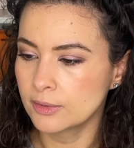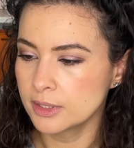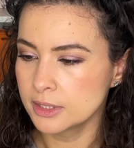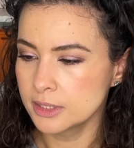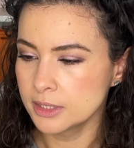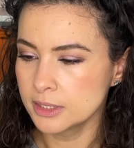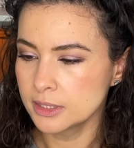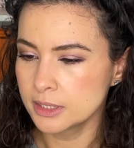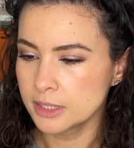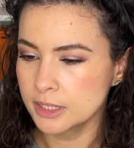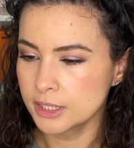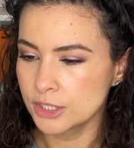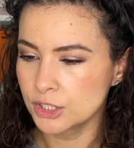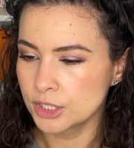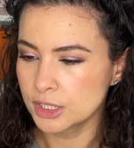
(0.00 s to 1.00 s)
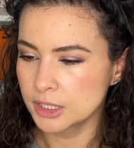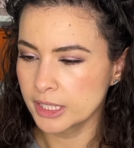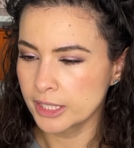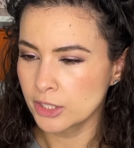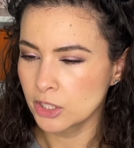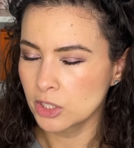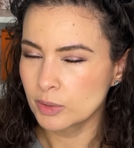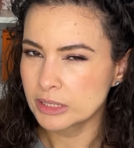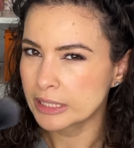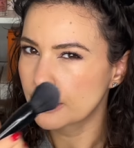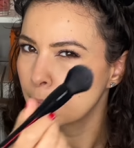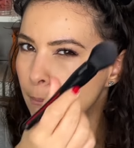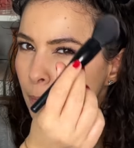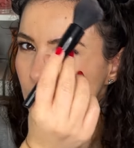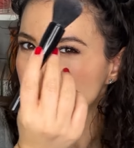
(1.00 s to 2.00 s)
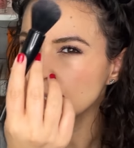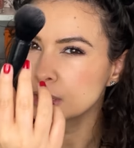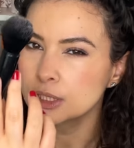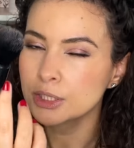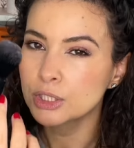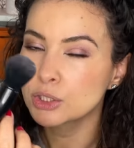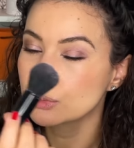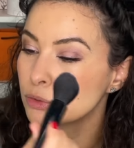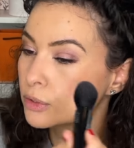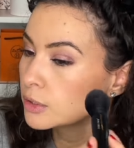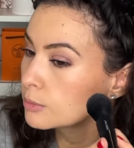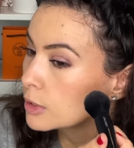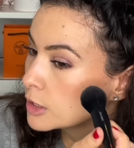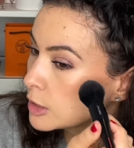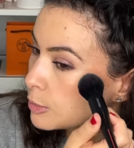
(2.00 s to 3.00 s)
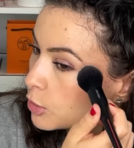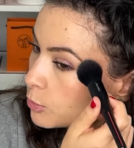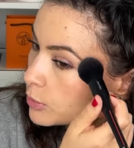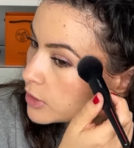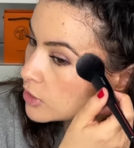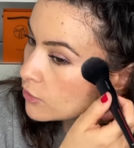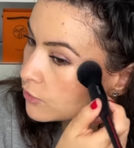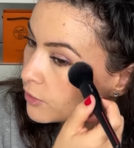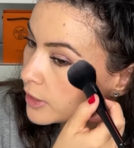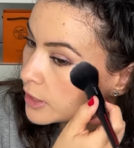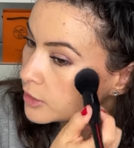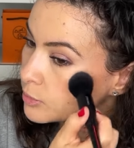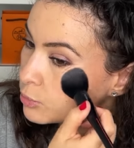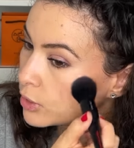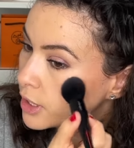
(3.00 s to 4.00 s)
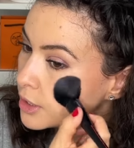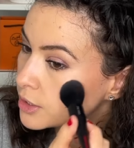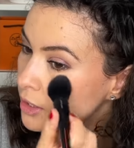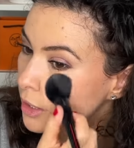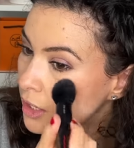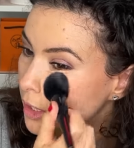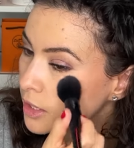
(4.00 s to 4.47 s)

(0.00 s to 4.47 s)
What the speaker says: This is the Shiseido. It's like a multi-use, multi-purpose face brush.